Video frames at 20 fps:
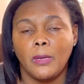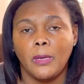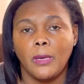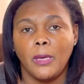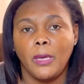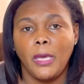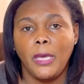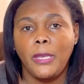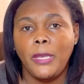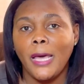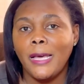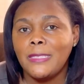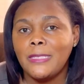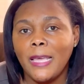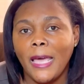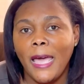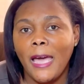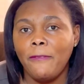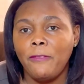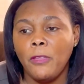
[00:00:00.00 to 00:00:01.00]
It doesn't
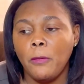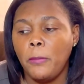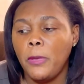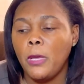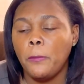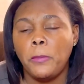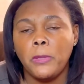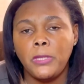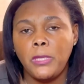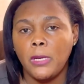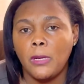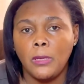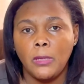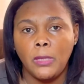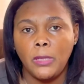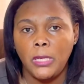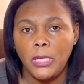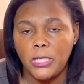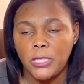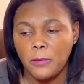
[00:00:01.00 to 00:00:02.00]
have to be a particular
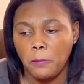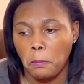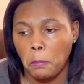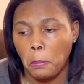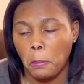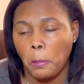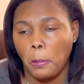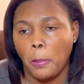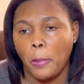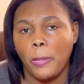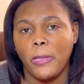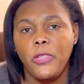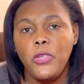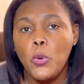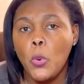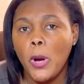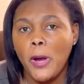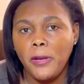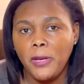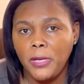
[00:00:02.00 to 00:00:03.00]
niche.
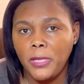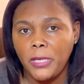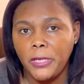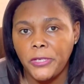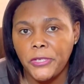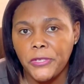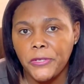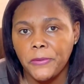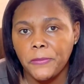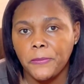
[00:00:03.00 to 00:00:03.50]
You are the niche.